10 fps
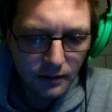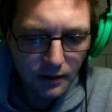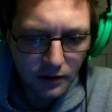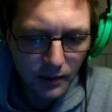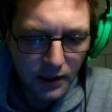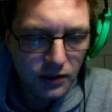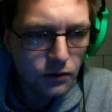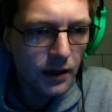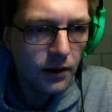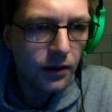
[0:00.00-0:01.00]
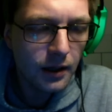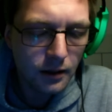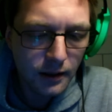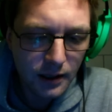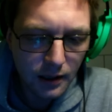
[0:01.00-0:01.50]
is my strength in
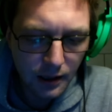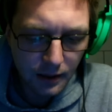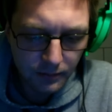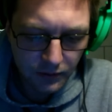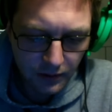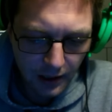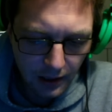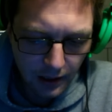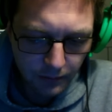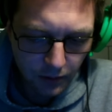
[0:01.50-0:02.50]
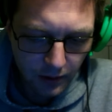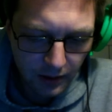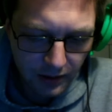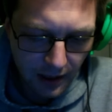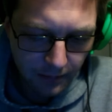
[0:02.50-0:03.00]
clicking games, that I'm good at
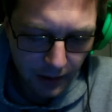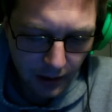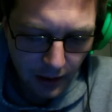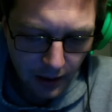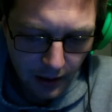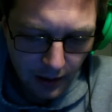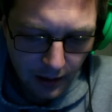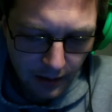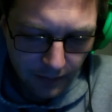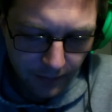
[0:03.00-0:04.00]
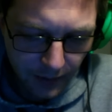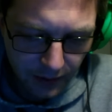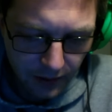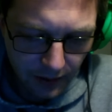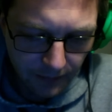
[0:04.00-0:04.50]
tapping,
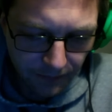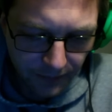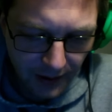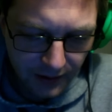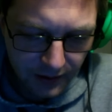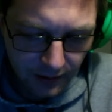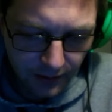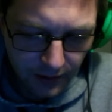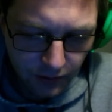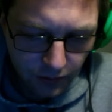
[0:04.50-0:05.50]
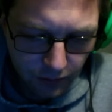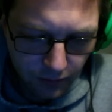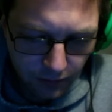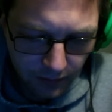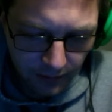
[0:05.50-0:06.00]
but um, I still need
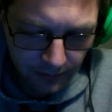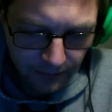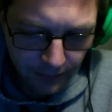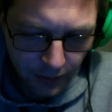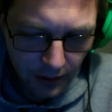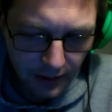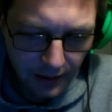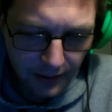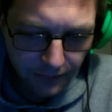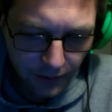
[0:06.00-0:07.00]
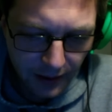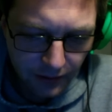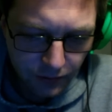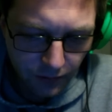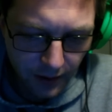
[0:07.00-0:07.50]
to put a little effort
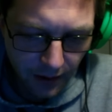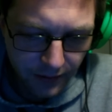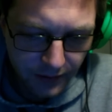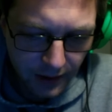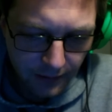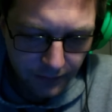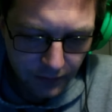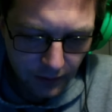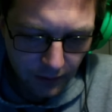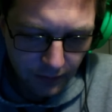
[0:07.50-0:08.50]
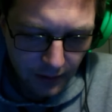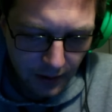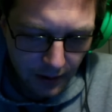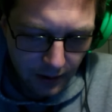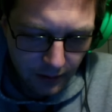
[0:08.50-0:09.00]
into the other stuff, so
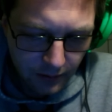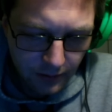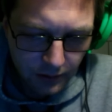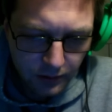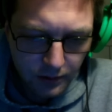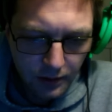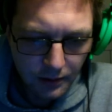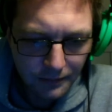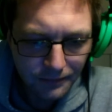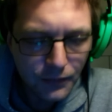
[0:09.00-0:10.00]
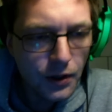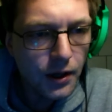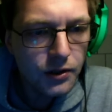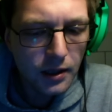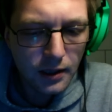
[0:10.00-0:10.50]
just
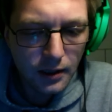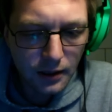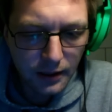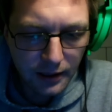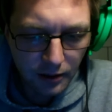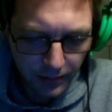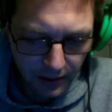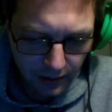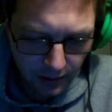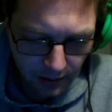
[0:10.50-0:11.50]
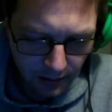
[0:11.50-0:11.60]
nudging it a little bit,